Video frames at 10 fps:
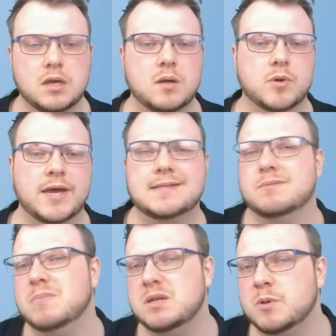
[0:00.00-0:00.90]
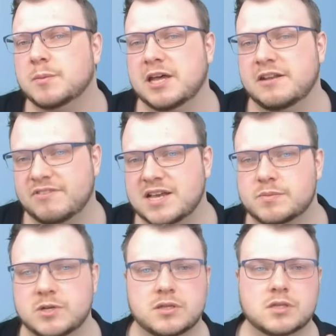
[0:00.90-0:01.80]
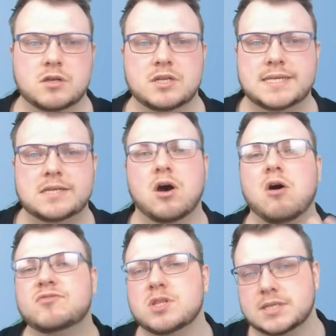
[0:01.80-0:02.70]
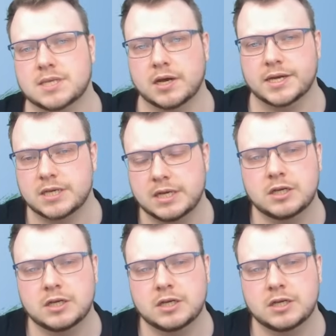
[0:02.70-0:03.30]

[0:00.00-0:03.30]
But it's minimal investment that's going to sit off to the side,